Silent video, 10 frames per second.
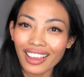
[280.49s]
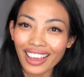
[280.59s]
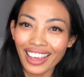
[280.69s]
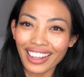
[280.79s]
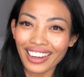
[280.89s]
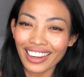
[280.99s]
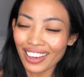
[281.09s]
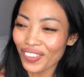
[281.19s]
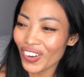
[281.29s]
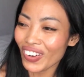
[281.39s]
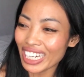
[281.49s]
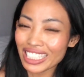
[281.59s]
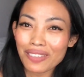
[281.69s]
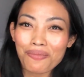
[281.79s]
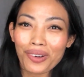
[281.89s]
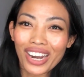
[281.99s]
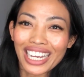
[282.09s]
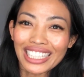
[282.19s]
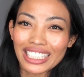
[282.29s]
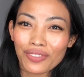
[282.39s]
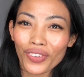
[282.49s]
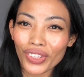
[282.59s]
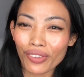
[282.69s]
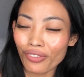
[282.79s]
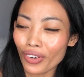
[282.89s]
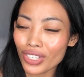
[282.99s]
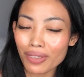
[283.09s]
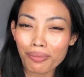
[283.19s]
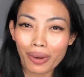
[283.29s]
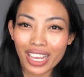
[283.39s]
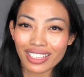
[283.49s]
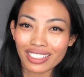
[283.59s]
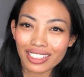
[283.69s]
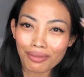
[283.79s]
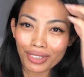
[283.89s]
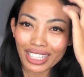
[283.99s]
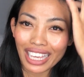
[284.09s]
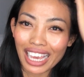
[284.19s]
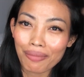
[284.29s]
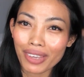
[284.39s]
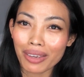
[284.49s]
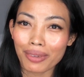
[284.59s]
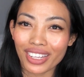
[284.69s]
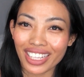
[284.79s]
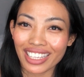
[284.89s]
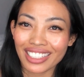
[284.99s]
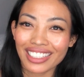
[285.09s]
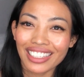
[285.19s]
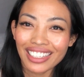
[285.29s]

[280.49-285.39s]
And I'm quite surprised for the first impression. I'm really happy about this.